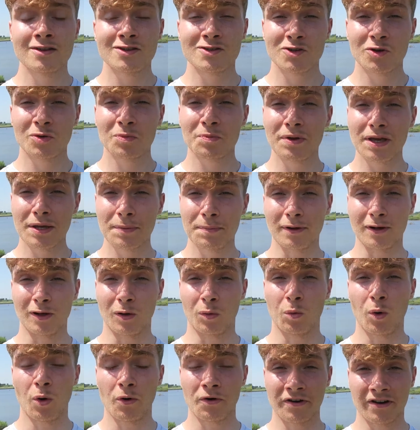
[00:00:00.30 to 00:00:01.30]
Some people
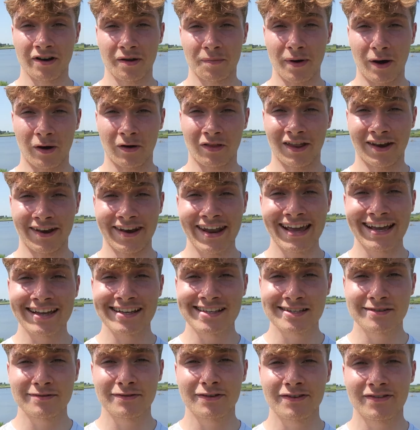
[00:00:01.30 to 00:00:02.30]
are worried about the
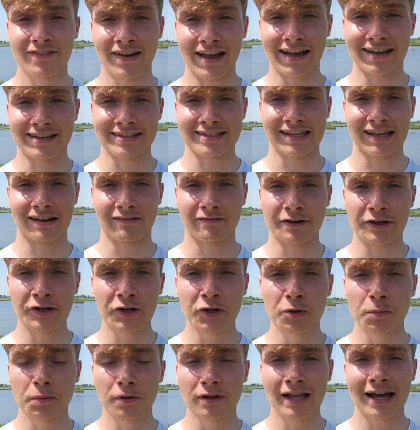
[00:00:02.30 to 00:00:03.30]
negative effects that
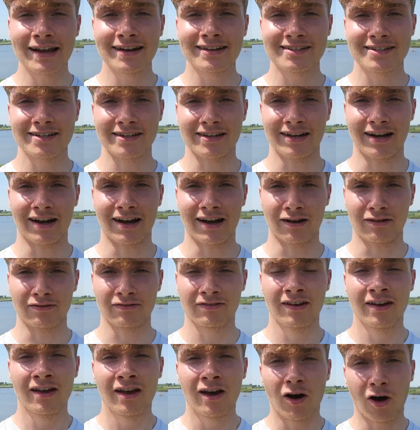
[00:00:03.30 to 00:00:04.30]
renewable energy can
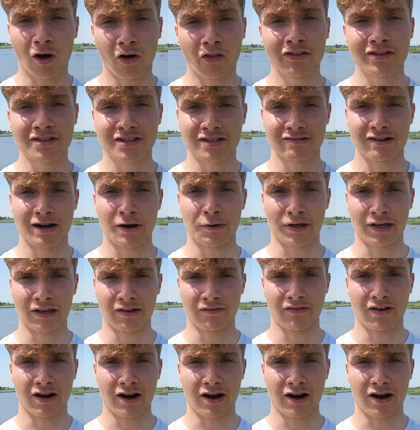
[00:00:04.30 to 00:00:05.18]
have on the surrounding